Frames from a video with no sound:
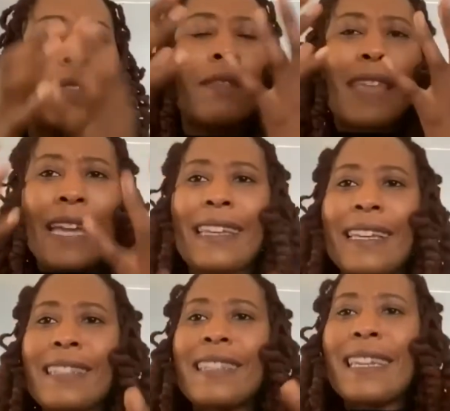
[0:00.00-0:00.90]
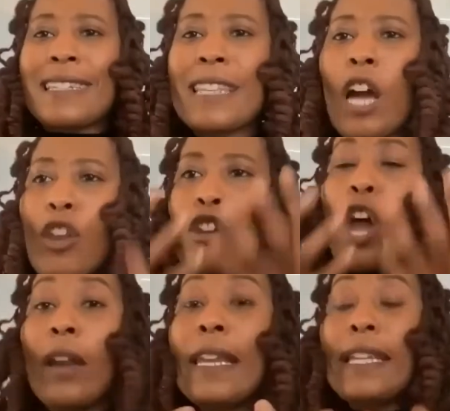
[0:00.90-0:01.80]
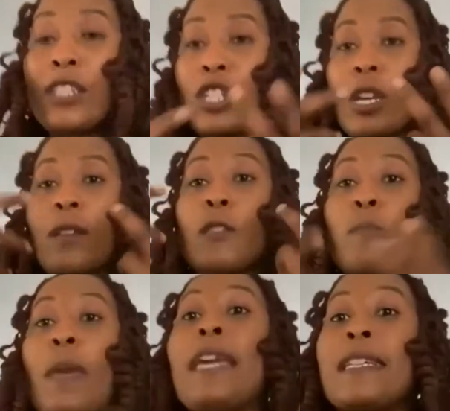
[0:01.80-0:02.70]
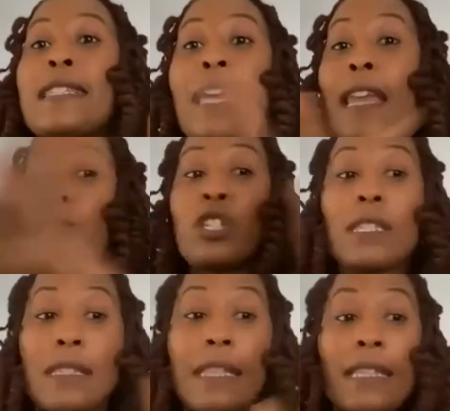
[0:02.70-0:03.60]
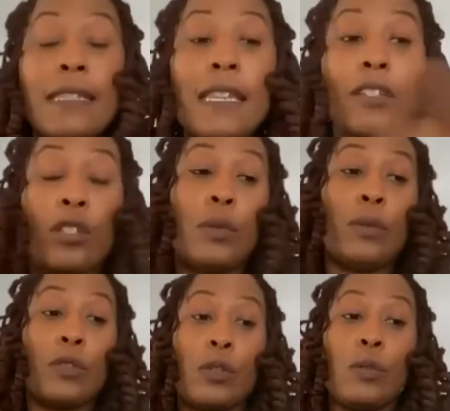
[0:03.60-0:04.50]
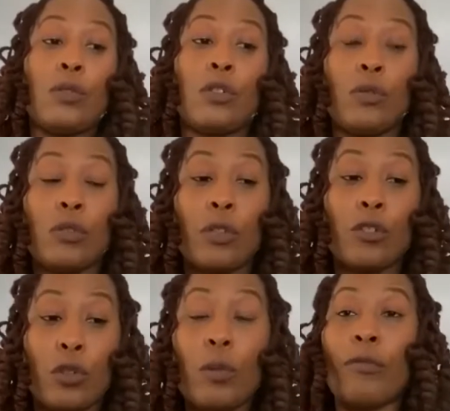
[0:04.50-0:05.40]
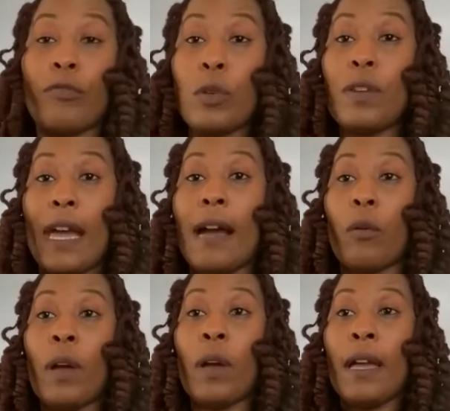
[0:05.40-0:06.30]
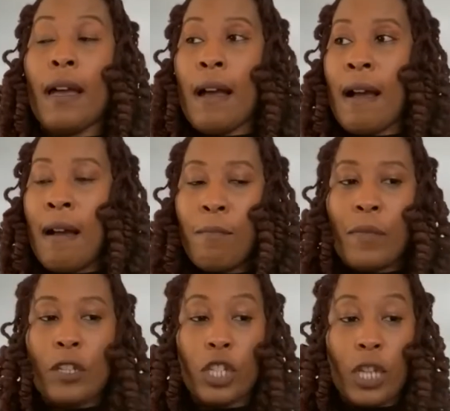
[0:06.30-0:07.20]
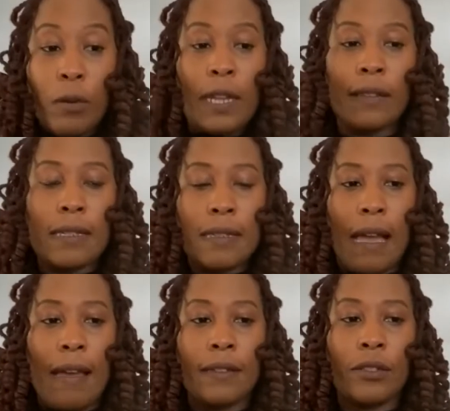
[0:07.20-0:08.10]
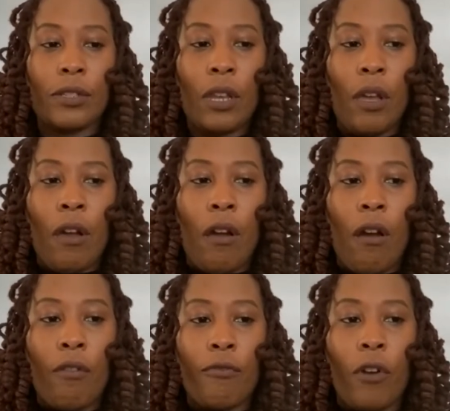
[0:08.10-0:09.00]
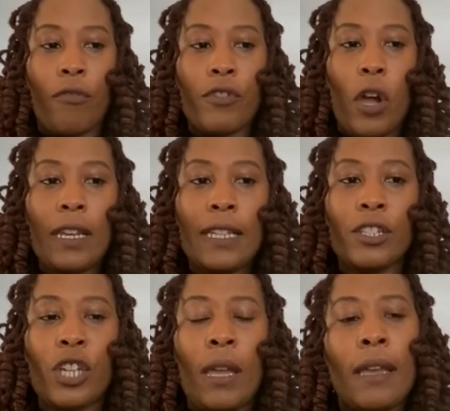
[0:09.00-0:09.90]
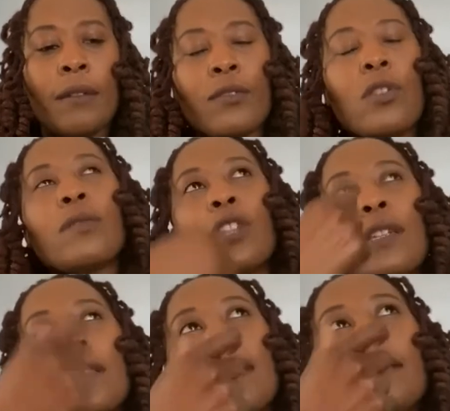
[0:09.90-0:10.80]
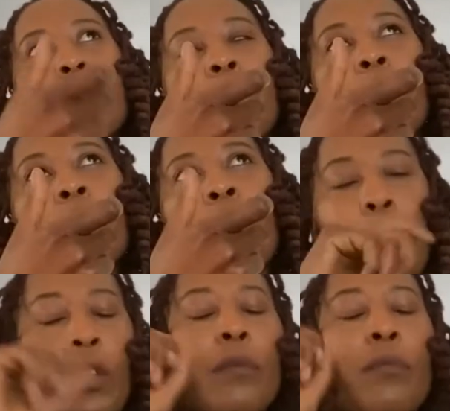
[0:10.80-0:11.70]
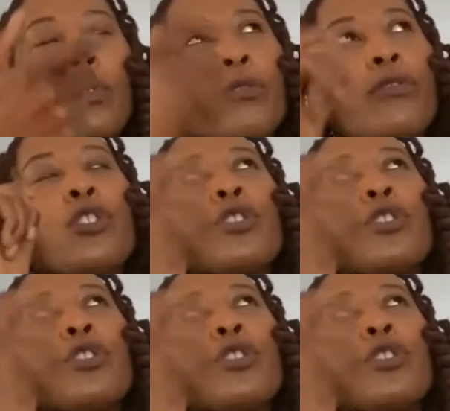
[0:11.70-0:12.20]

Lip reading: that it is a knowledge space. And I'm just listening to the two of you now sharing this kind of knowledge. Does it, I want to move